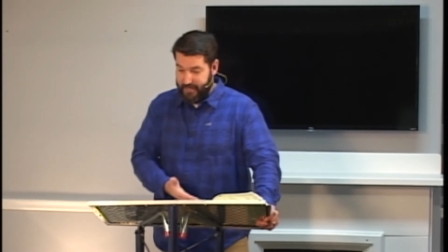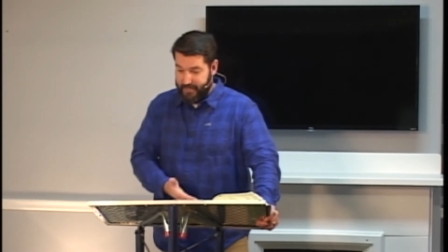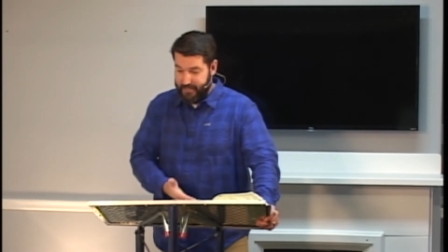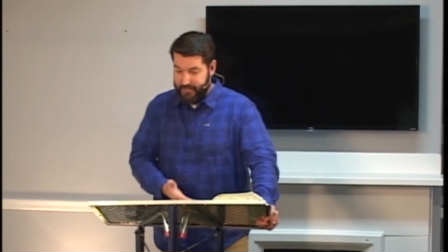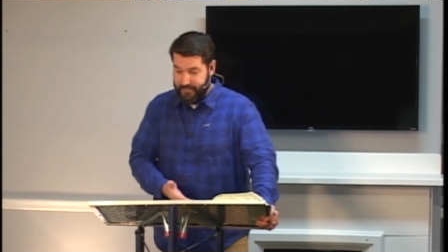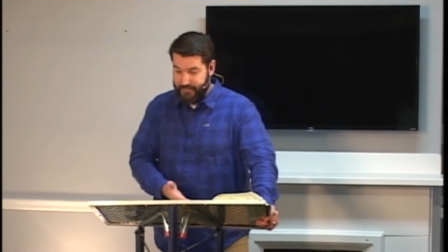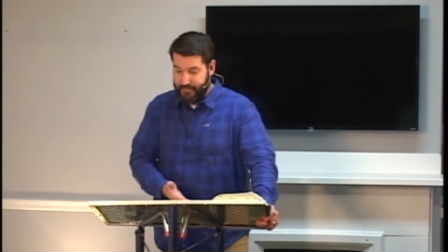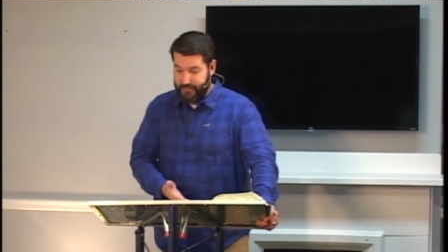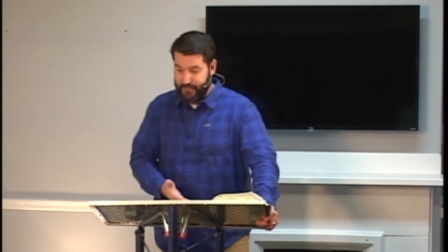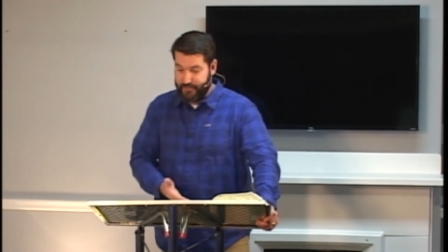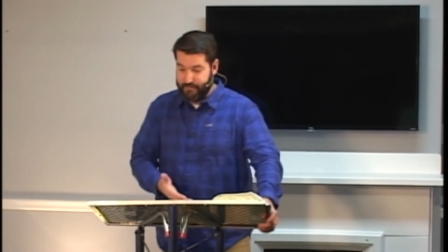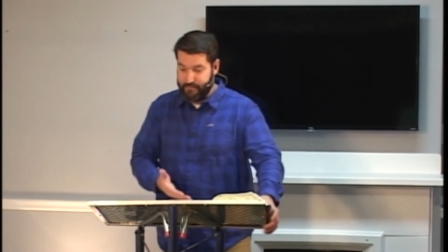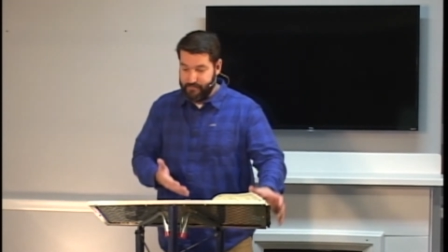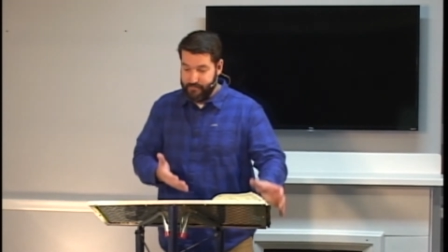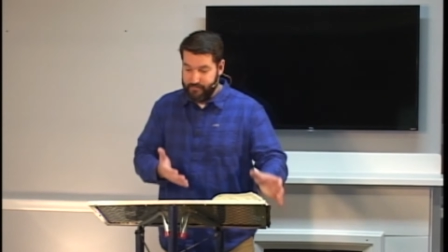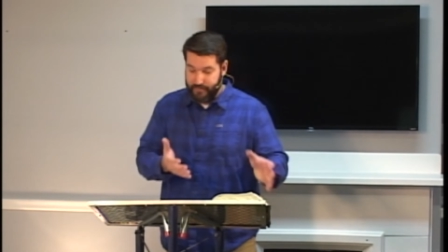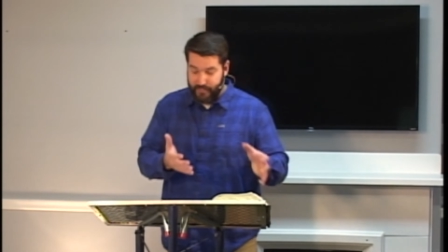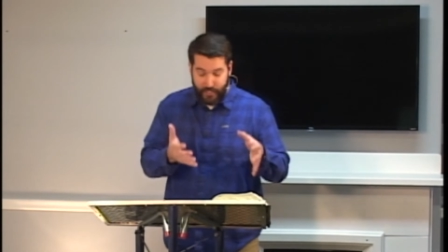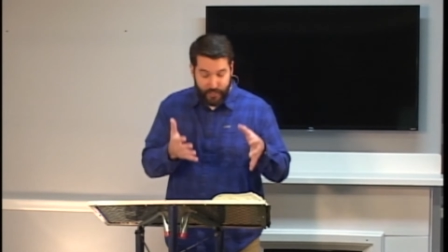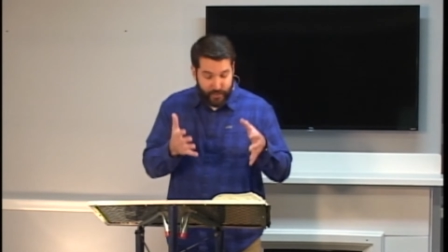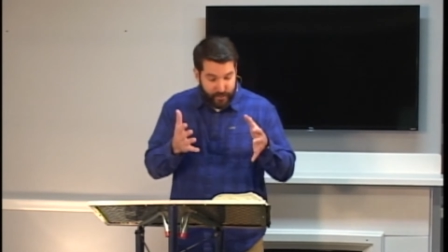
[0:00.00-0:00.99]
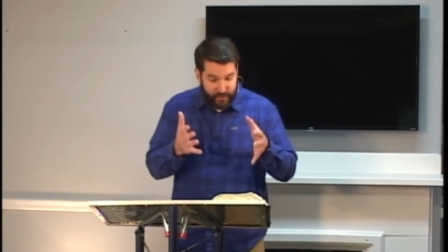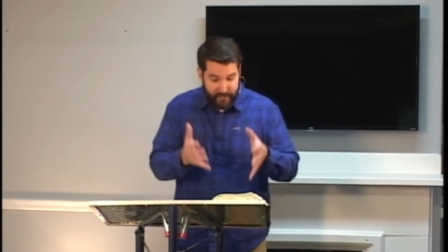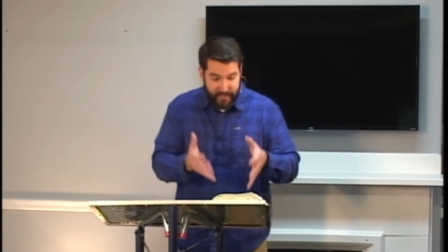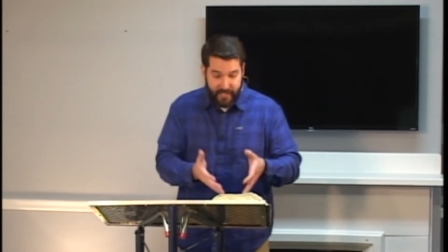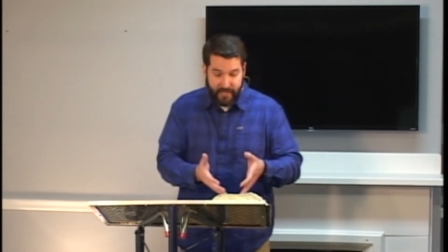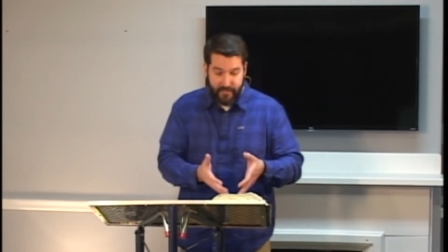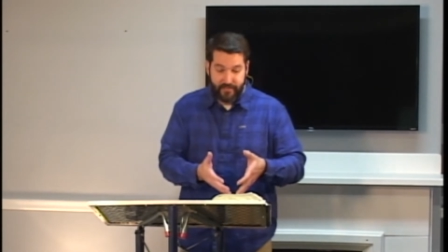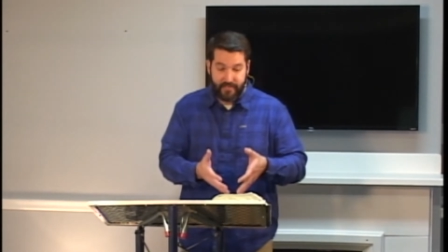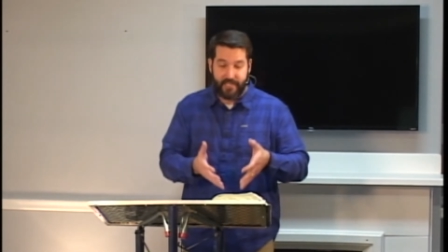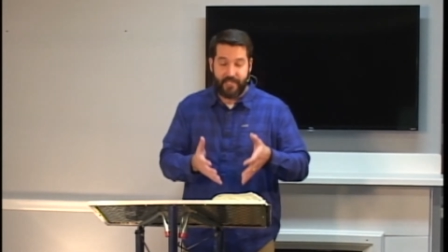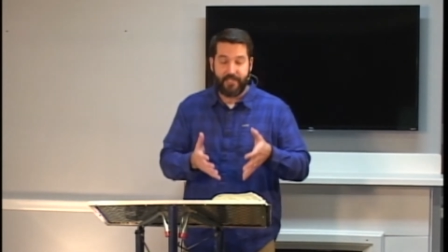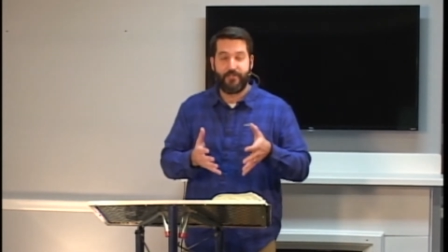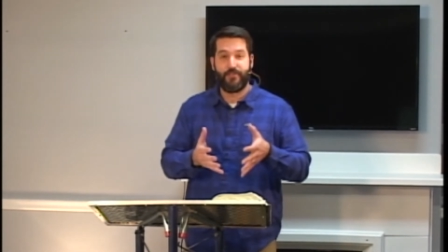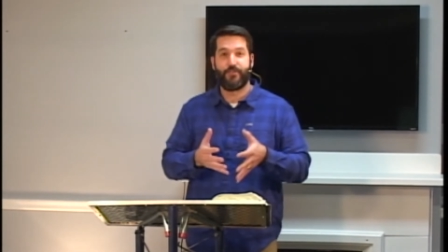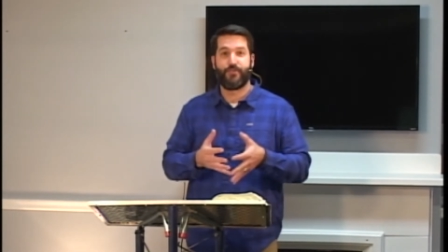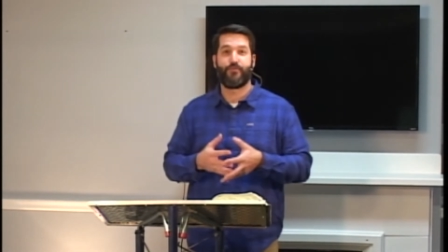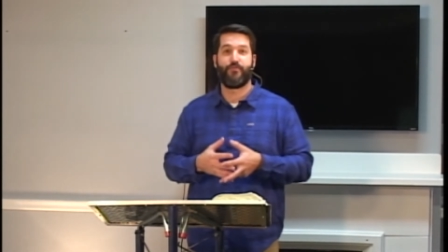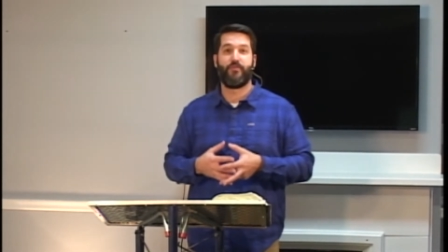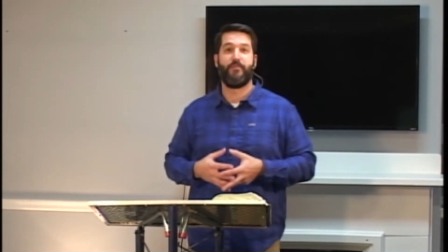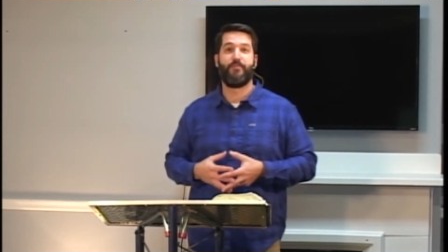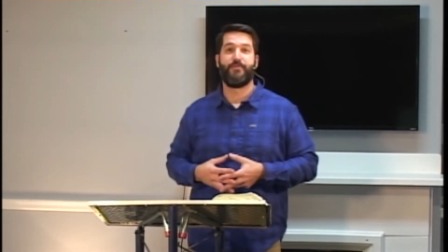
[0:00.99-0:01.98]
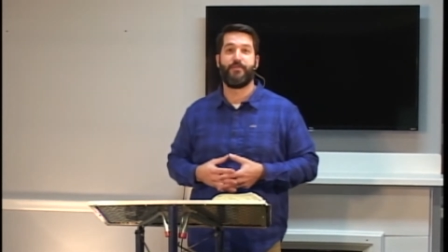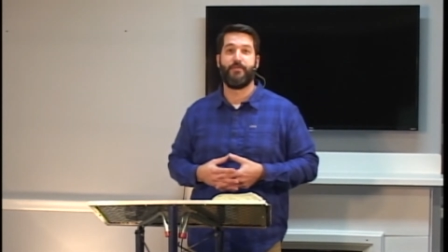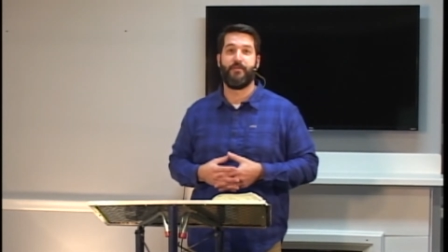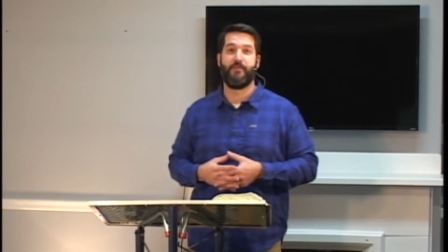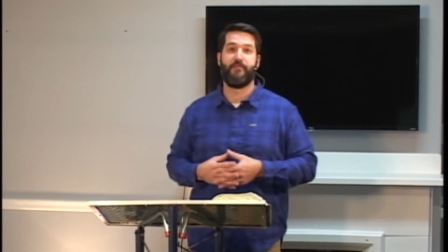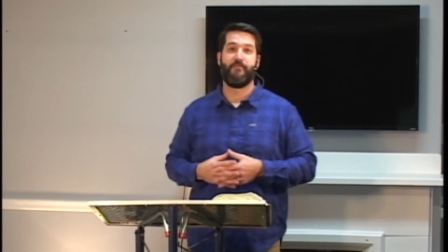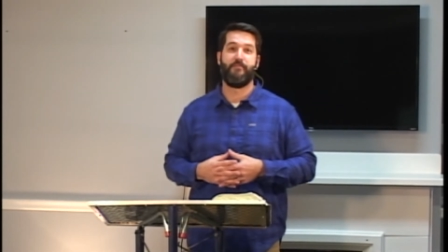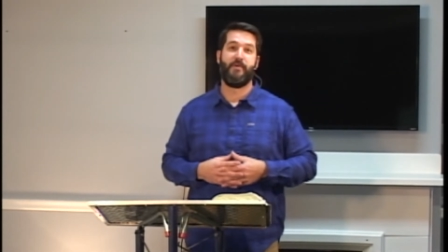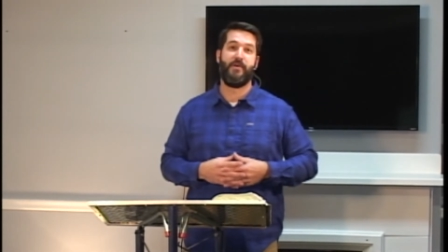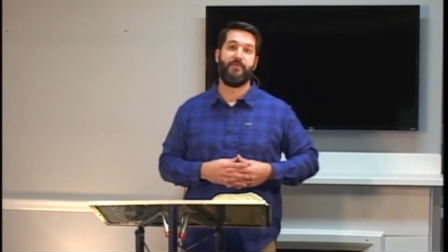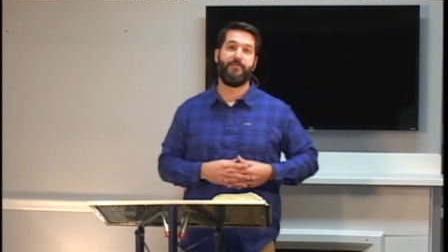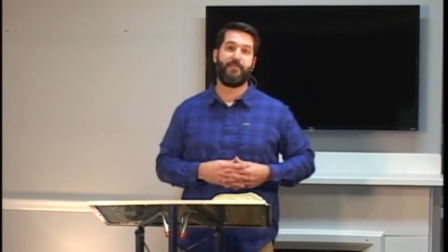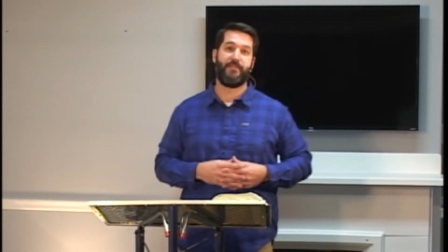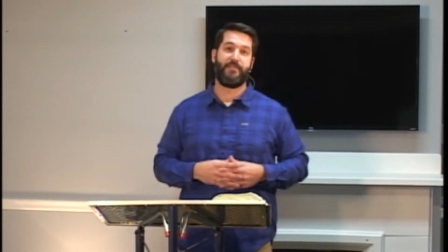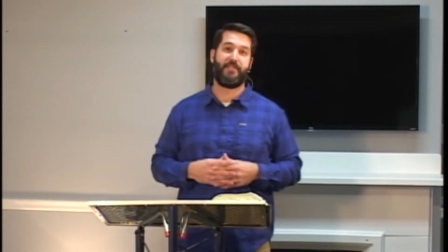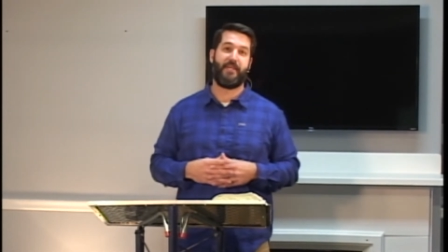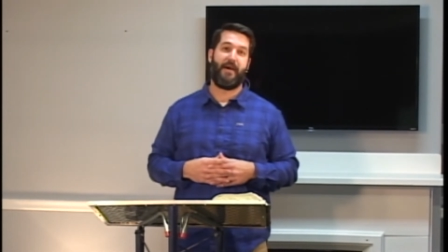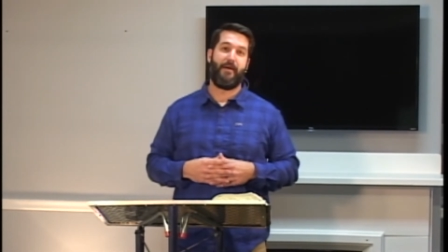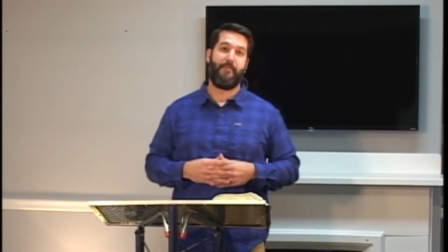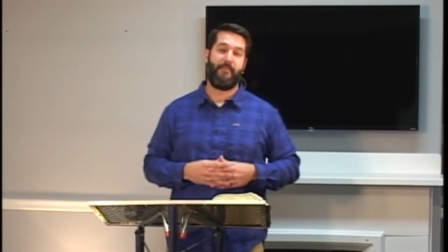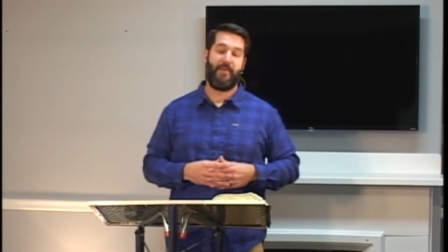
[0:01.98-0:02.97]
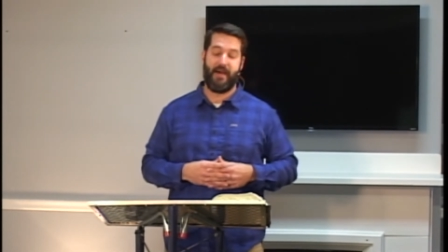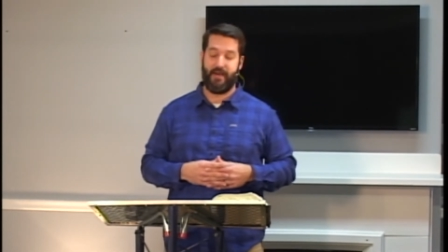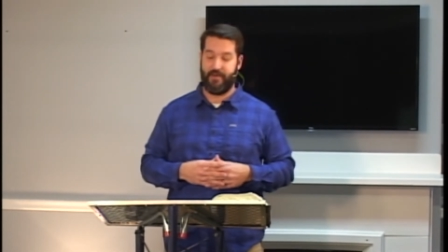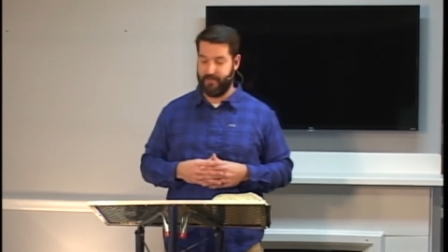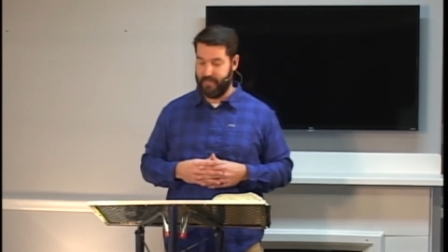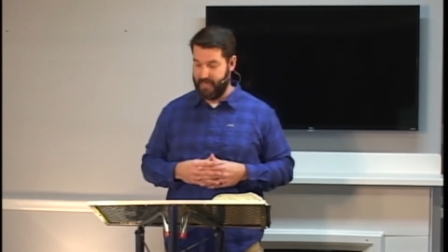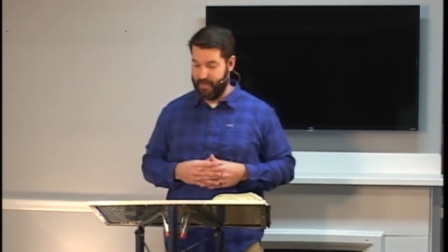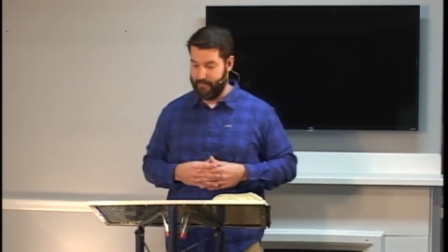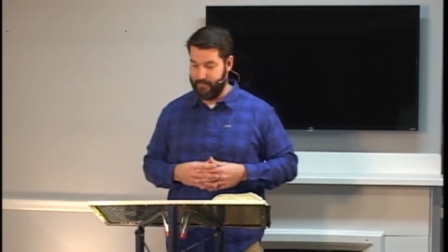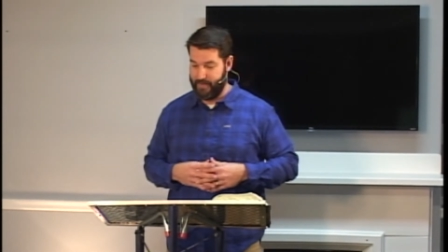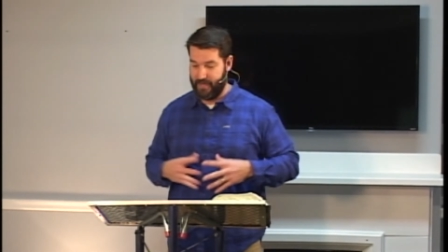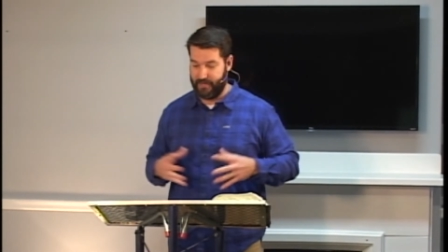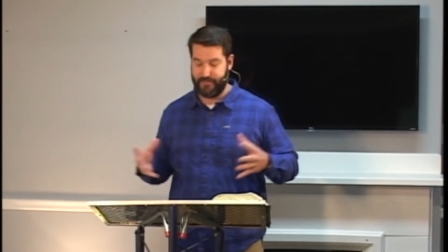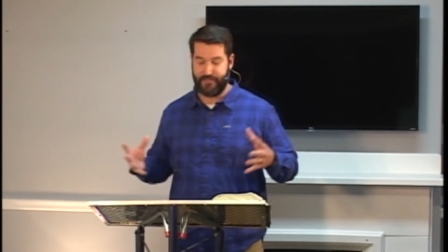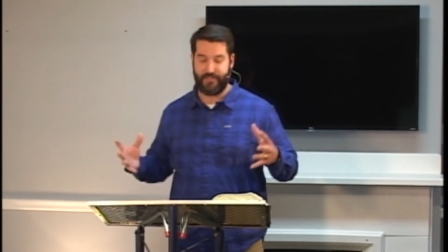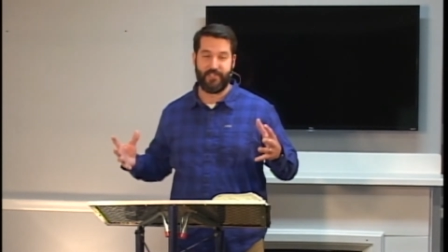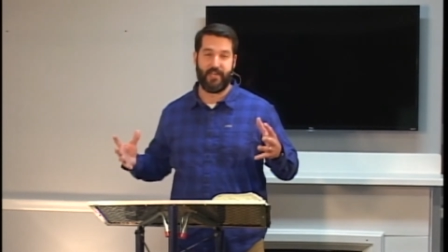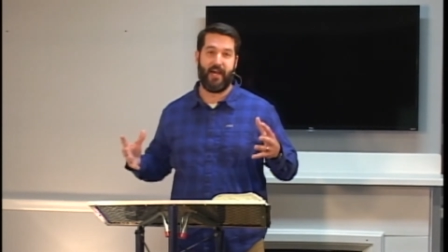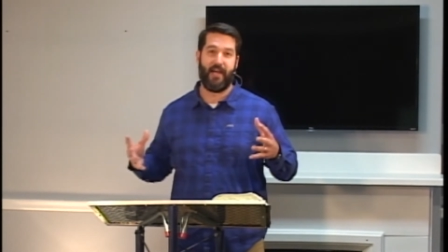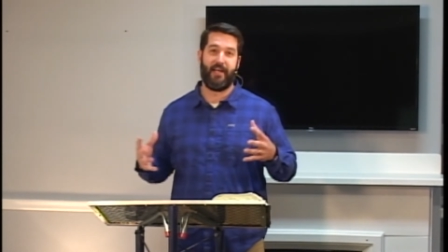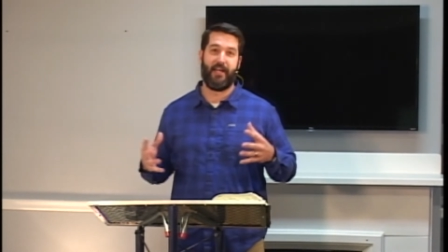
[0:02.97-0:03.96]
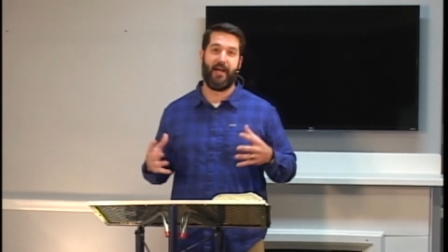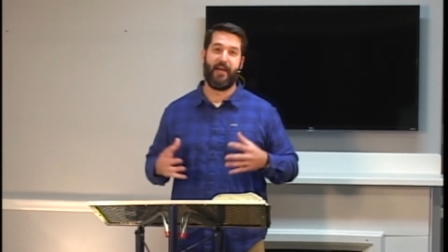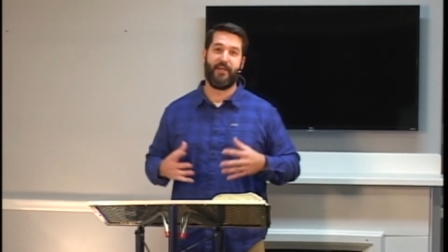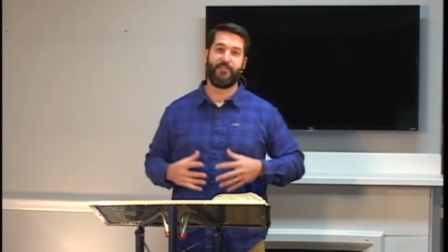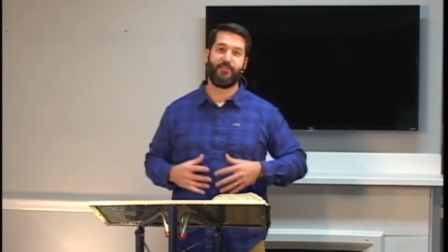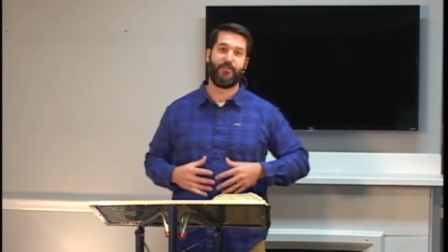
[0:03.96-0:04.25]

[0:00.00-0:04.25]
This is clearly a description of Moses at Mount, at Mount Sinai.